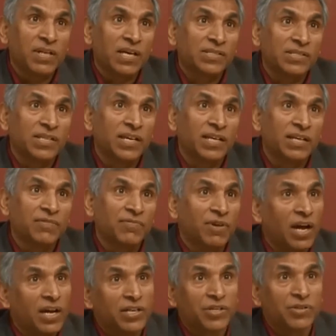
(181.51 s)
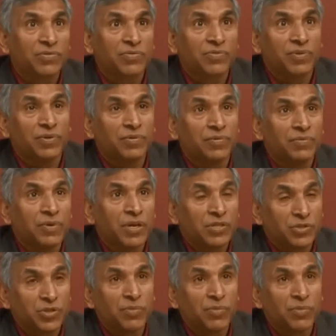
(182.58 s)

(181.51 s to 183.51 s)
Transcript: testing and variety of ways